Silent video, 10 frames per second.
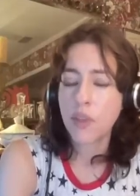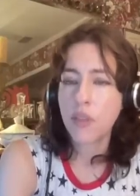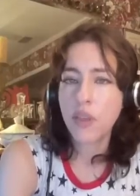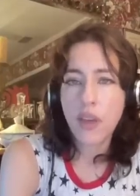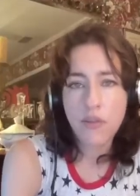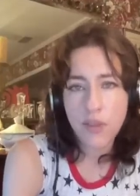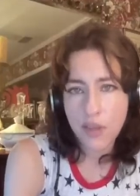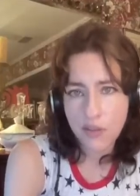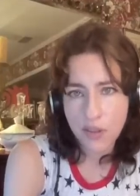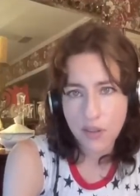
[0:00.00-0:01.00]
they've
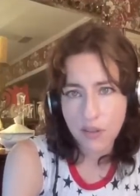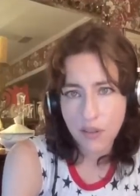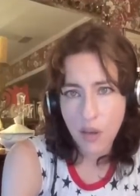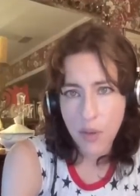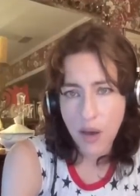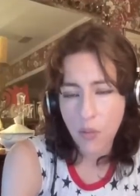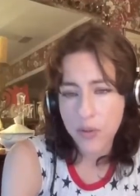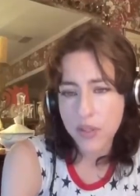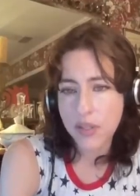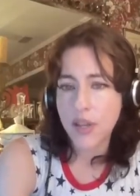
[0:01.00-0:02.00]
even come out with
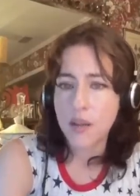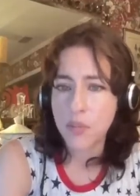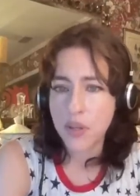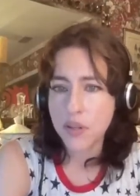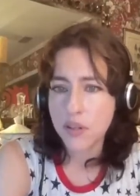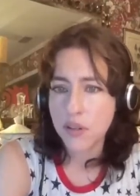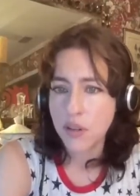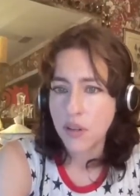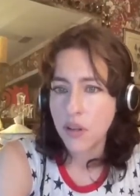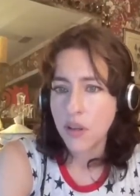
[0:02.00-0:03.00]
a statement
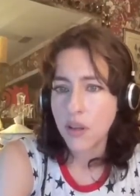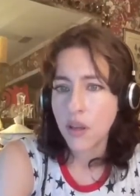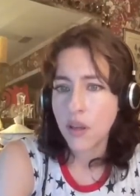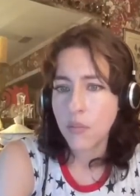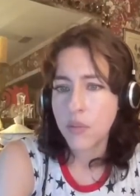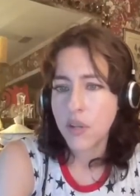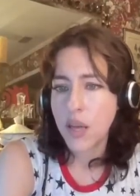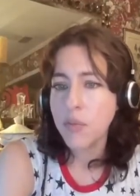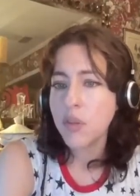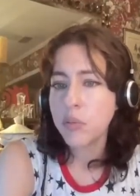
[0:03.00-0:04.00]
um, the
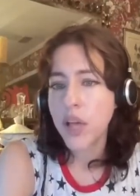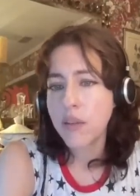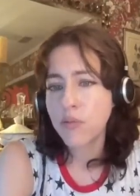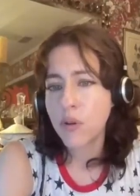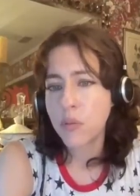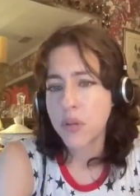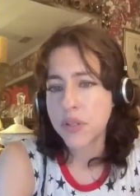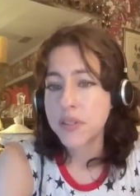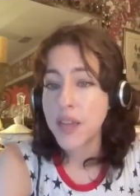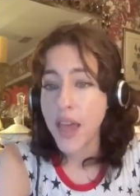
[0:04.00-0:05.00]
name of the platform
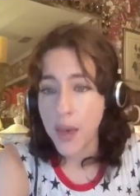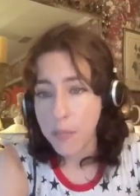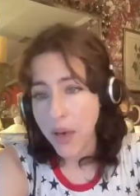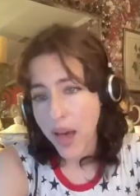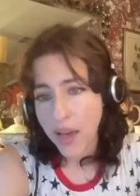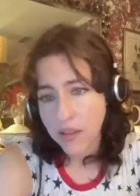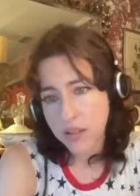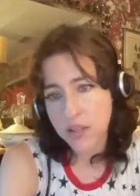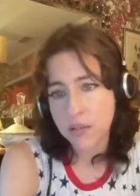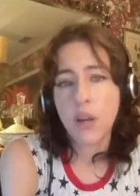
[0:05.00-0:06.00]
is
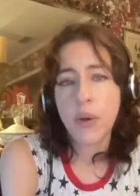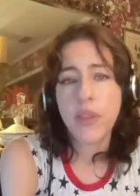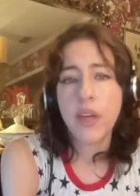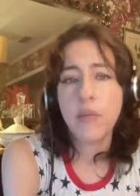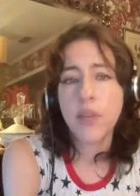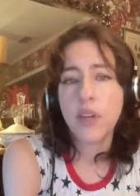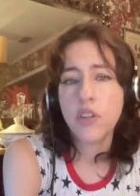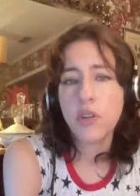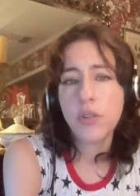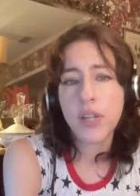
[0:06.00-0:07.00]
Campact. Anyway, they, they
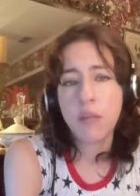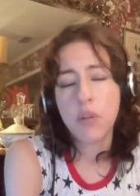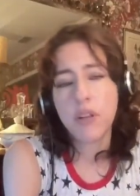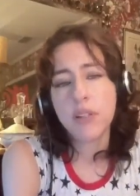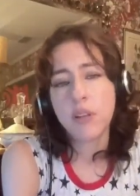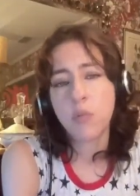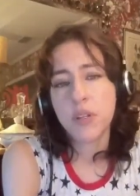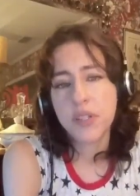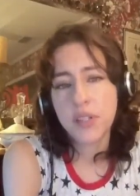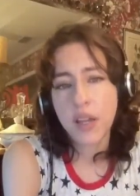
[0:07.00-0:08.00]
issued a statement and they said,
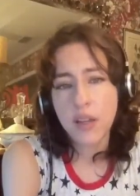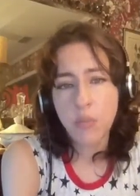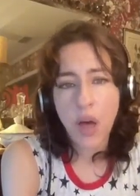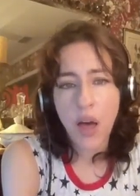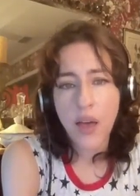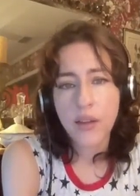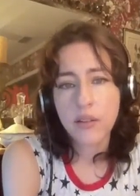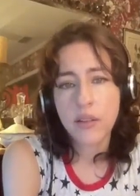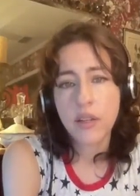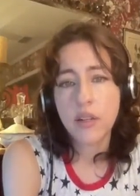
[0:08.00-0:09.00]
We stand
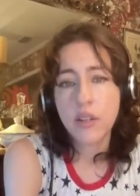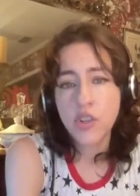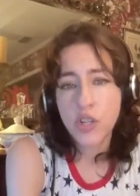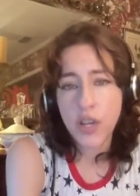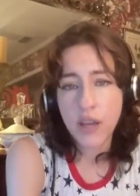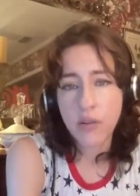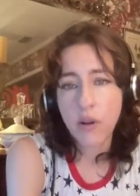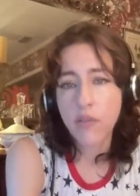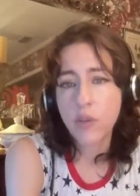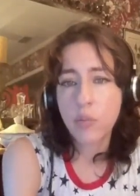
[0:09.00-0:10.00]
behind the initiator
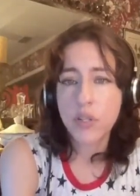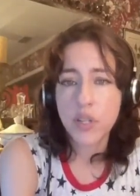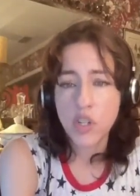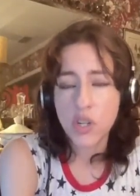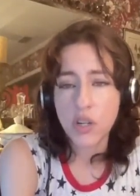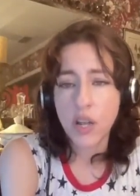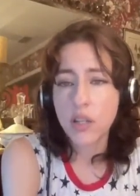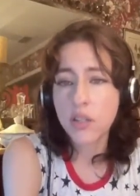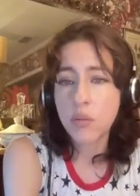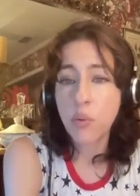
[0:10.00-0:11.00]
of the petition
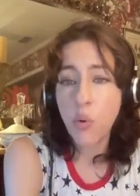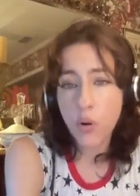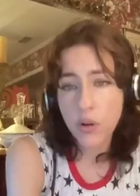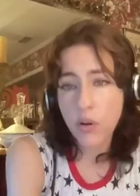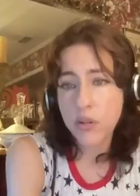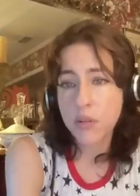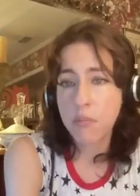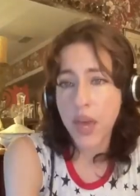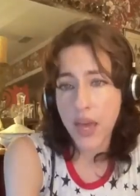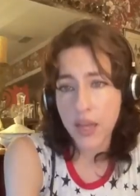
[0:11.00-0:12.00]
and support her
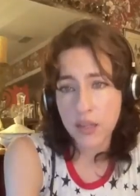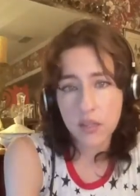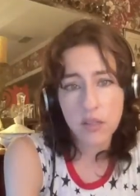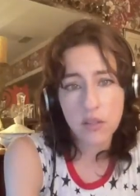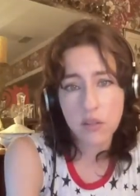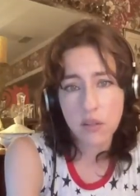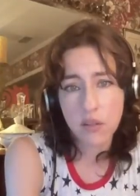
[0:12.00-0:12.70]
demands.